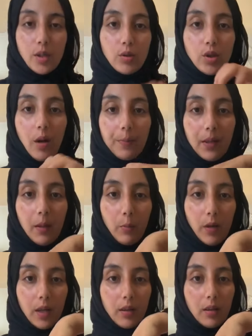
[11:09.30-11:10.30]
top them
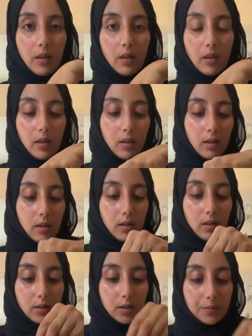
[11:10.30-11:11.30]
with
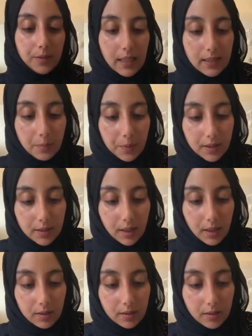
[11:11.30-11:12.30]
some sesame
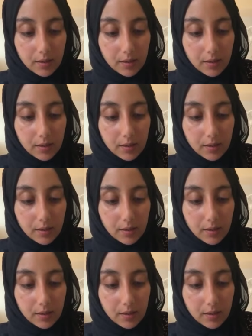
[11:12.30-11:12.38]
seeds.